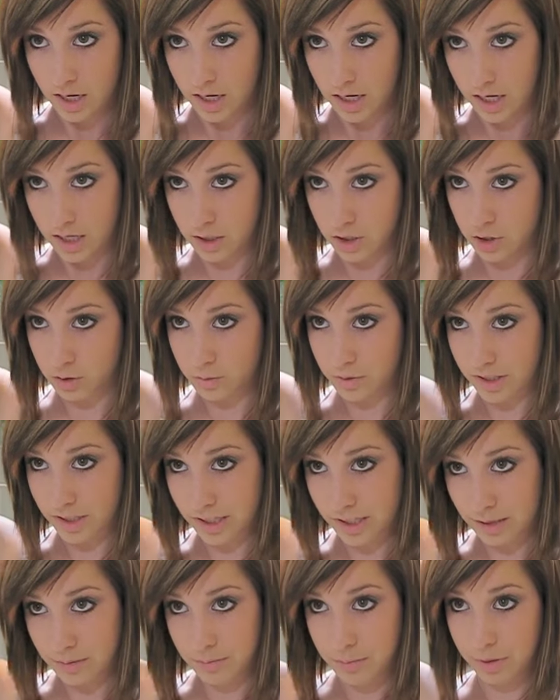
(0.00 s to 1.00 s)
And to
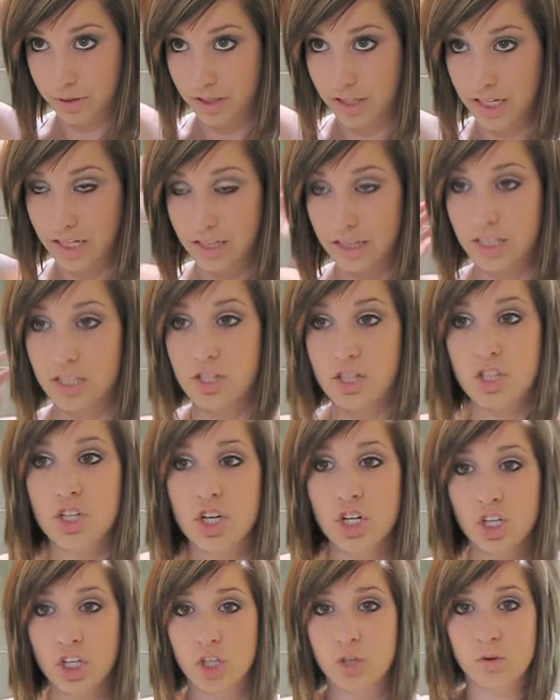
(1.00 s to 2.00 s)
really complete this
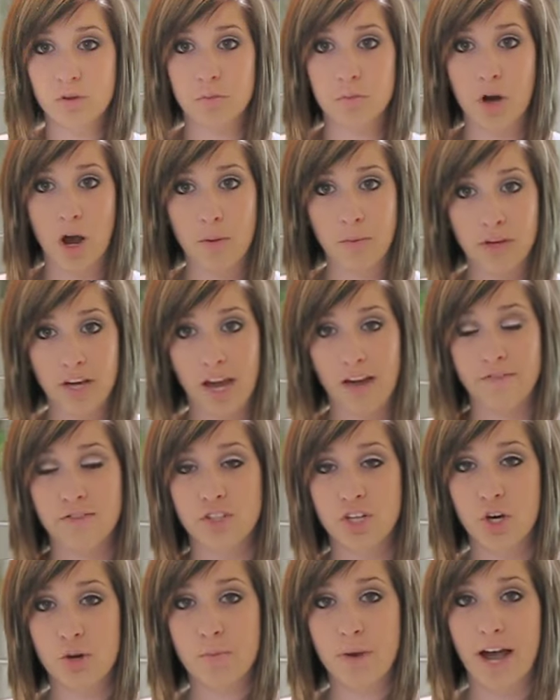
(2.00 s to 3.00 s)
look, you would probably have
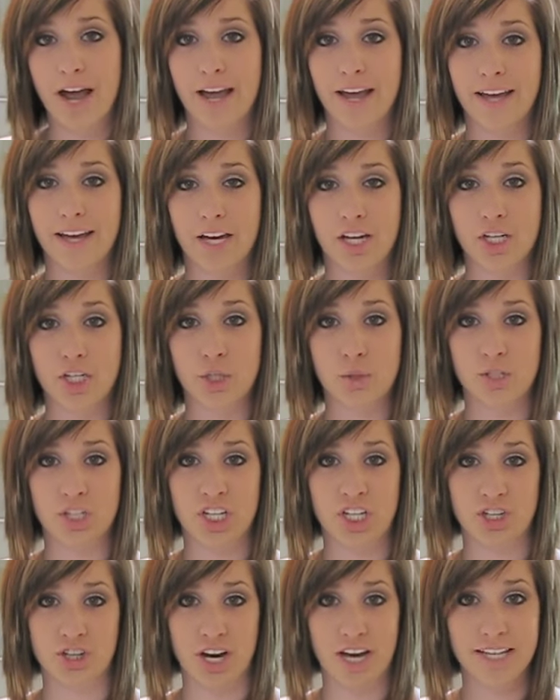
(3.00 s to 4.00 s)
to go buy a
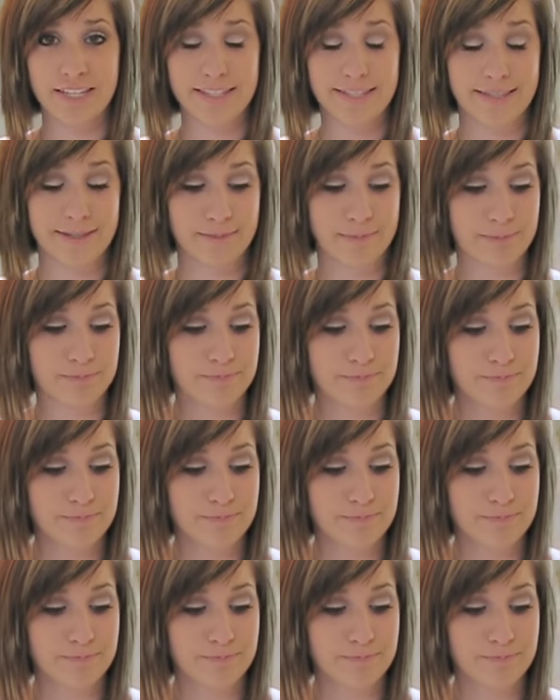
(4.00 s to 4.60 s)
Gucci dress.